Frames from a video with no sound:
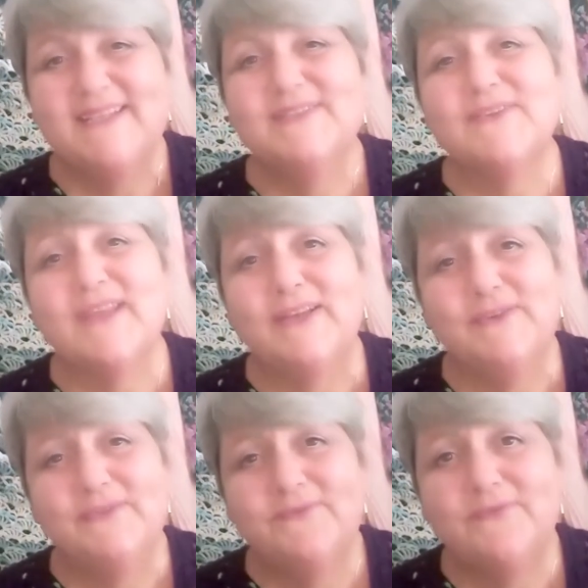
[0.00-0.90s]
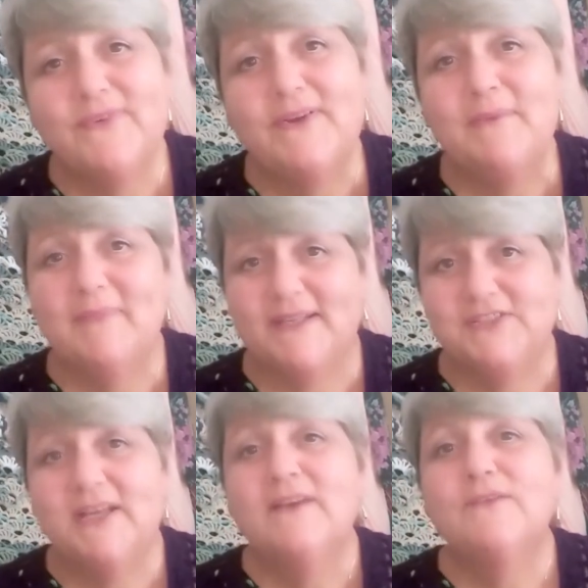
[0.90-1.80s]
so thank you very much
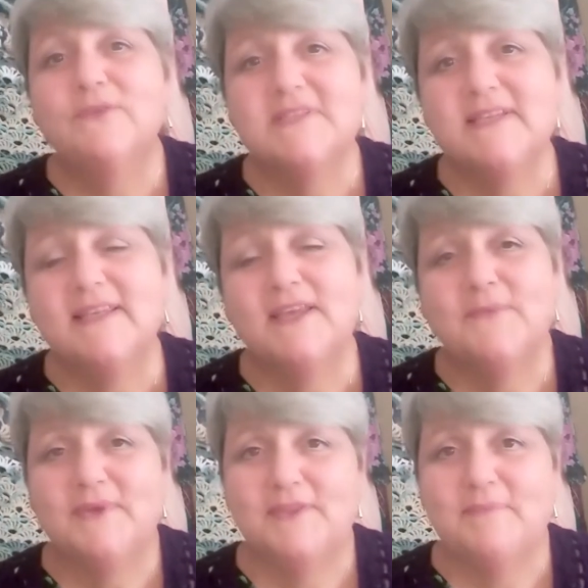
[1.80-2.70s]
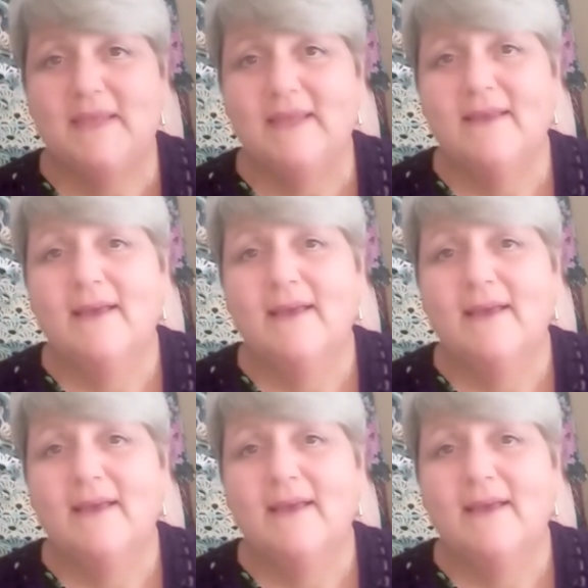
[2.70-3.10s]
for sticking with me